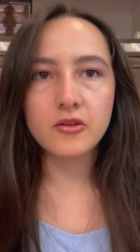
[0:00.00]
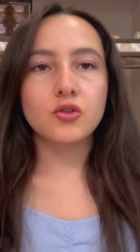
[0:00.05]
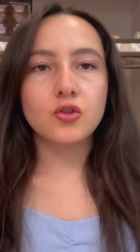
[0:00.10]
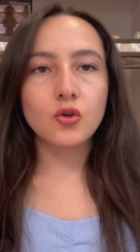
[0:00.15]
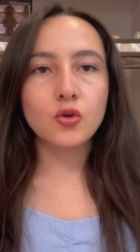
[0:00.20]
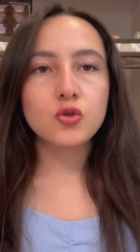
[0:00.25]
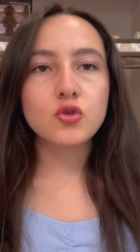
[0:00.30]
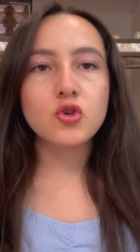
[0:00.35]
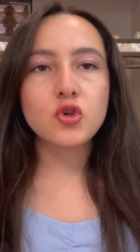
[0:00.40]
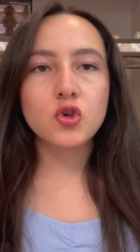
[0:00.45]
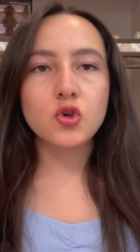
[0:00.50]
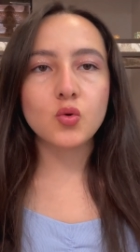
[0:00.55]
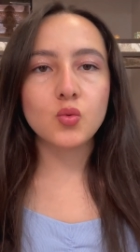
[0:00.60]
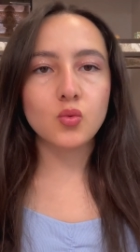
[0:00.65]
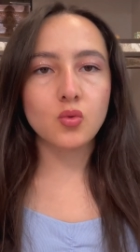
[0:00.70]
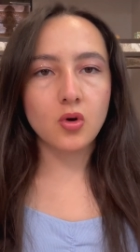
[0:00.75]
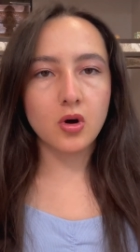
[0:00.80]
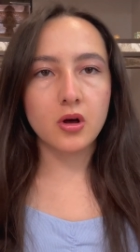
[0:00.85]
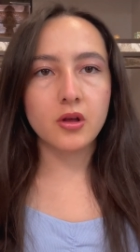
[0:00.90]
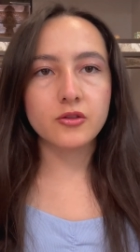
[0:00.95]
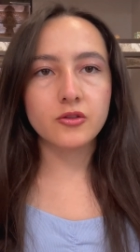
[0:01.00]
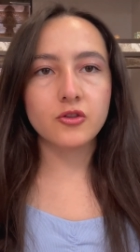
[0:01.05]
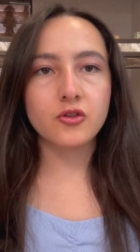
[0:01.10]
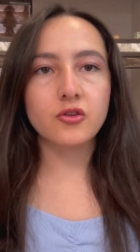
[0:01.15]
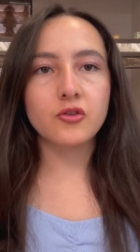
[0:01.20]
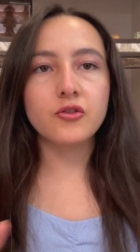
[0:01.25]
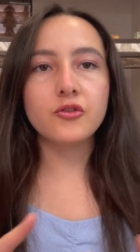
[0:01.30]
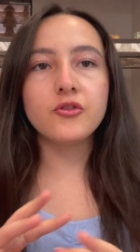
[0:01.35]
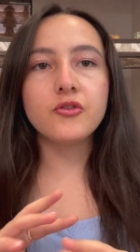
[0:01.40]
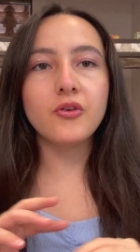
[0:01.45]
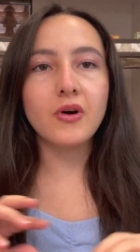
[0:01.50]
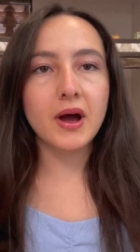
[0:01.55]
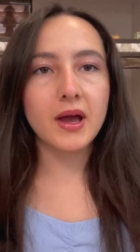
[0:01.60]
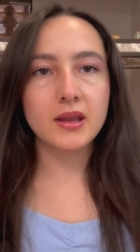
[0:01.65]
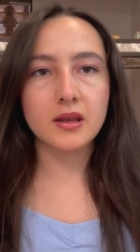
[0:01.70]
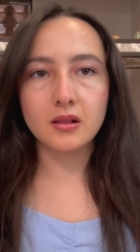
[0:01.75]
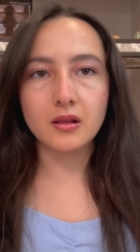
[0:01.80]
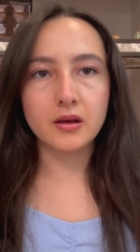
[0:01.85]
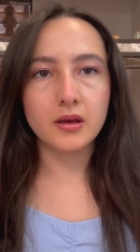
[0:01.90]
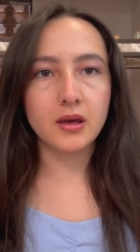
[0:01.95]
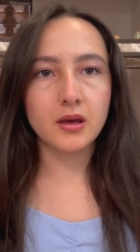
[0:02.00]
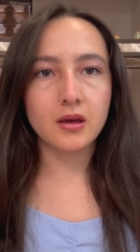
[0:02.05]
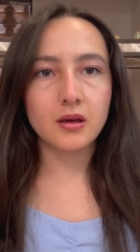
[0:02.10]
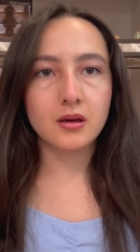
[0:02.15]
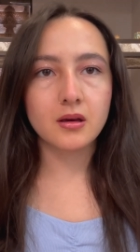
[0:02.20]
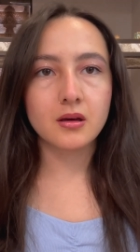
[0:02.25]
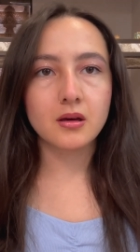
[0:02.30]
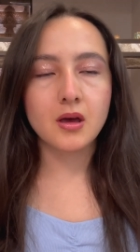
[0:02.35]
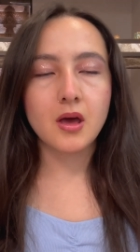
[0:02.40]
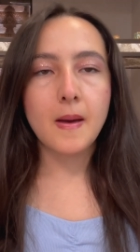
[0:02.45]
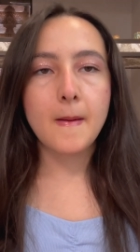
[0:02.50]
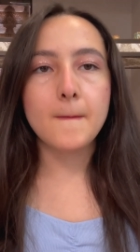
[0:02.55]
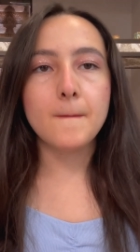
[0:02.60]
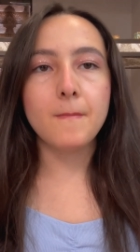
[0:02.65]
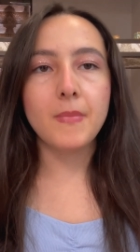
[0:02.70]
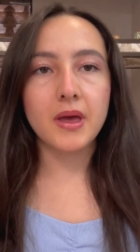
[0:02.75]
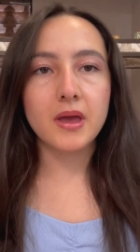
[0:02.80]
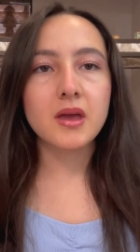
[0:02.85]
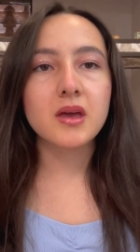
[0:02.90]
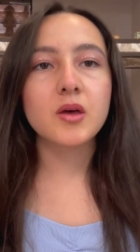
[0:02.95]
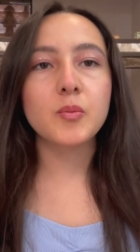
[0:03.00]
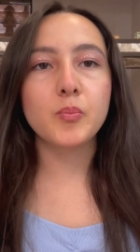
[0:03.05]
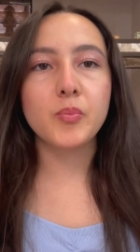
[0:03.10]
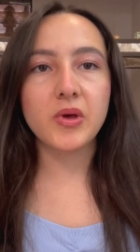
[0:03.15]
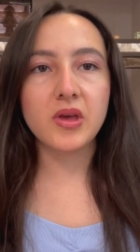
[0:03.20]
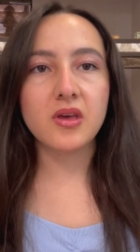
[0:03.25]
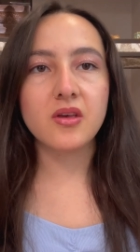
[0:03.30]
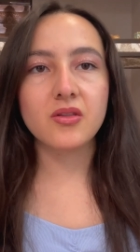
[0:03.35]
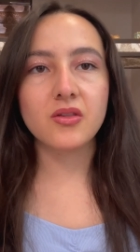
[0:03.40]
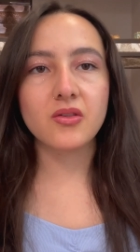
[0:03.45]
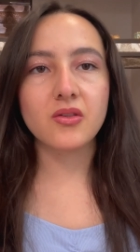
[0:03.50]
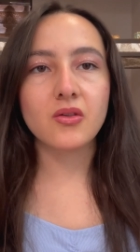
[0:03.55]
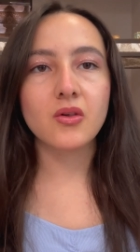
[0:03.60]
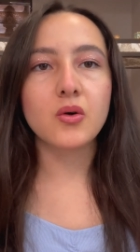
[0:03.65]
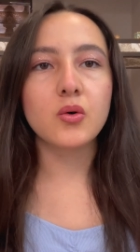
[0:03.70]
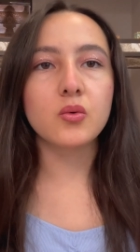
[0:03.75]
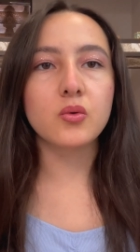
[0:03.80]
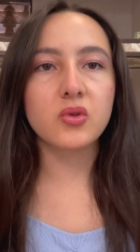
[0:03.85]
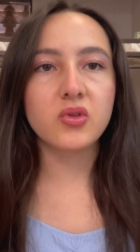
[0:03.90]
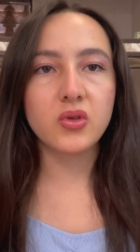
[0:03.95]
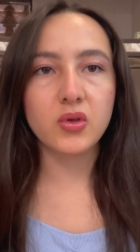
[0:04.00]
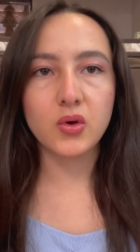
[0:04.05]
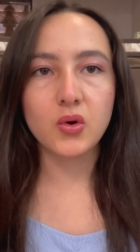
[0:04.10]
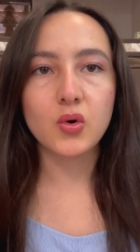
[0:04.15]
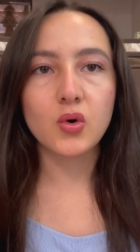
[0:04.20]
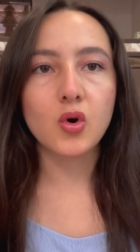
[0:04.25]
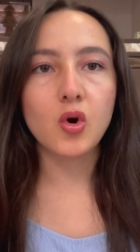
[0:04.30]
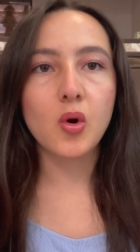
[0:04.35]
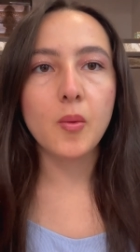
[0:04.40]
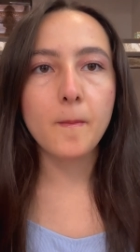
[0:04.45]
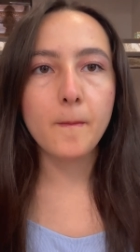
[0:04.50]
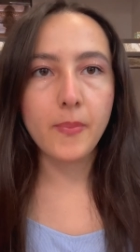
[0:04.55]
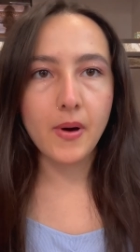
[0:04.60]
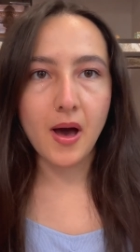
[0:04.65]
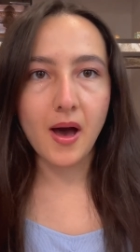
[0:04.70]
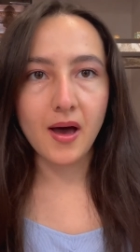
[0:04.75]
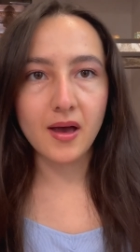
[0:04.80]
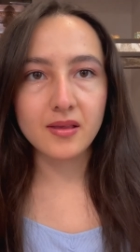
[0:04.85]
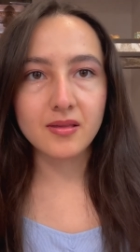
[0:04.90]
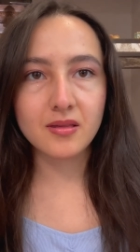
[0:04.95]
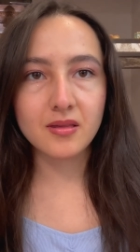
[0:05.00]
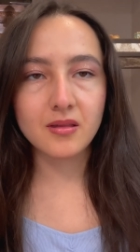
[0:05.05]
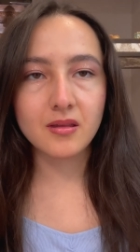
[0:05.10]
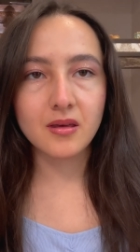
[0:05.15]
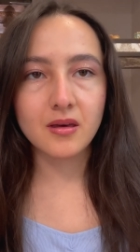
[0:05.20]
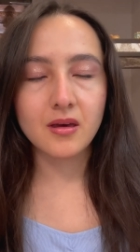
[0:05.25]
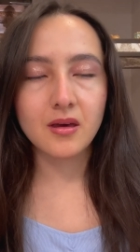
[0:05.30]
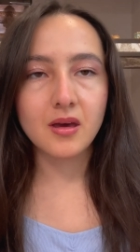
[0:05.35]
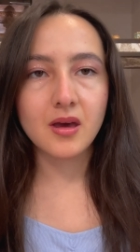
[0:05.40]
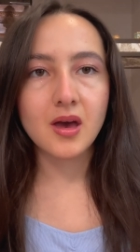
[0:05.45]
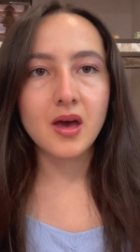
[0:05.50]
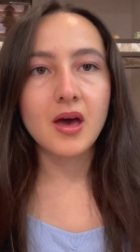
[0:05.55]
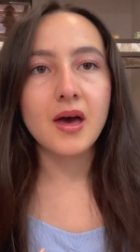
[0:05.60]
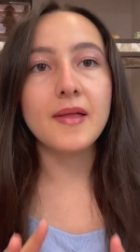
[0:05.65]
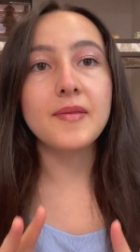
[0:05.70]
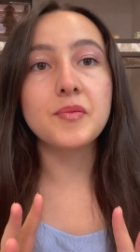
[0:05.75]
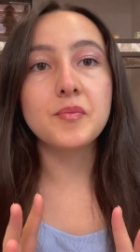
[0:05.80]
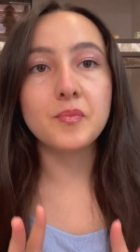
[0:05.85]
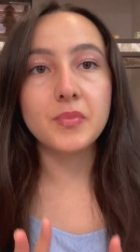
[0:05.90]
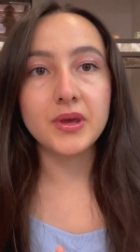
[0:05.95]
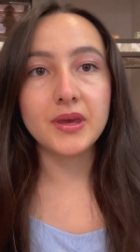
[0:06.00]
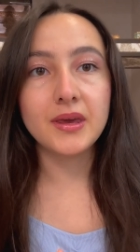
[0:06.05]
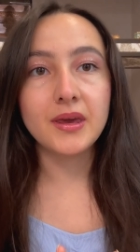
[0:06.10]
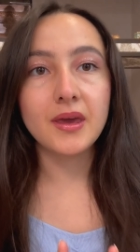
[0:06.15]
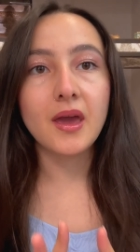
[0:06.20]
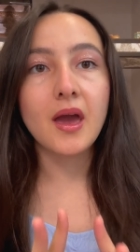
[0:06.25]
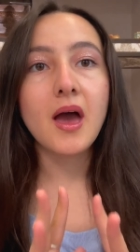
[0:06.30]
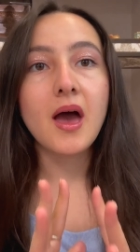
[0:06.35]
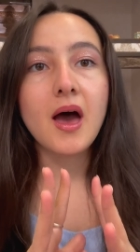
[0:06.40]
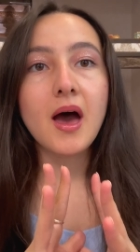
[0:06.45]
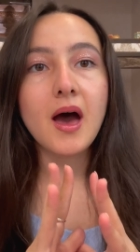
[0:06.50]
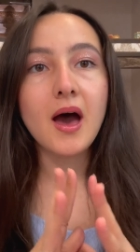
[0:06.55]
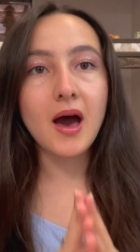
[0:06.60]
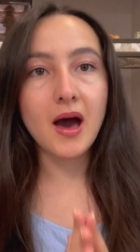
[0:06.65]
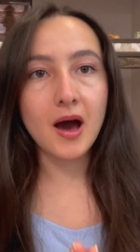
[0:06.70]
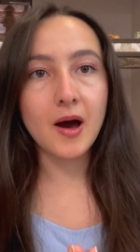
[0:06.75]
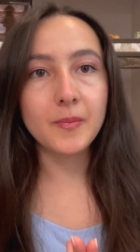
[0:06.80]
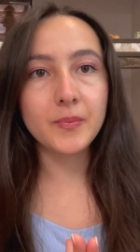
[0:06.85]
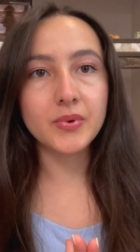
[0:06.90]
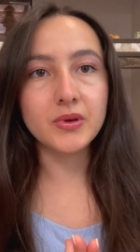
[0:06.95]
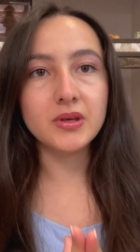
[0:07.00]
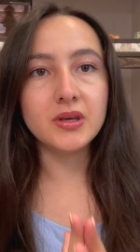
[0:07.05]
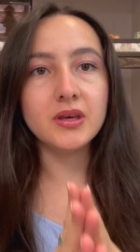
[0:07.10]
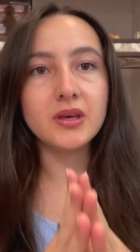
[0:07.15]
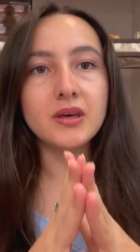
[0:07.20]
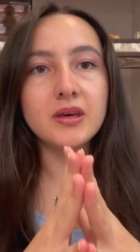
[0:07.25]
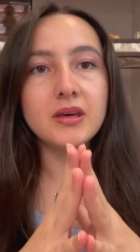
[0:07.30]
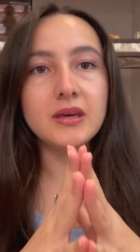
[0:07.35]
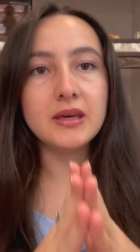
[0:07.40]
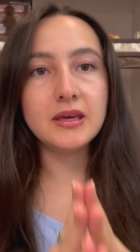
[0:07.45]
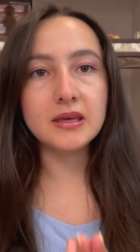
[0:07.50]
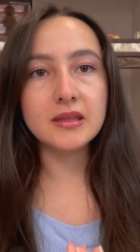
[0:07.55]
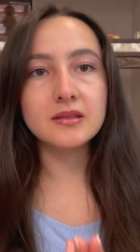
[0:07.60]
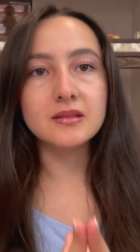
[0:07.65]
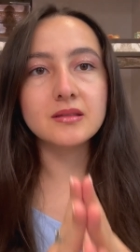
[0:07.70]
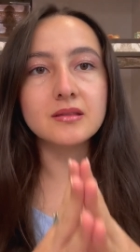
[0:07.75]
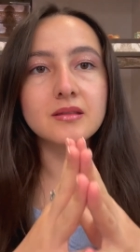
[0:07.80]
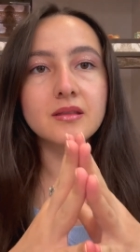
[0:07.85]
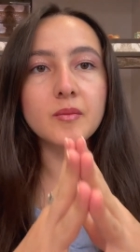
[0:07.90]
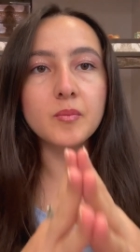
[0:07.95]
Don't you want to finally make peace with your past and be happy in the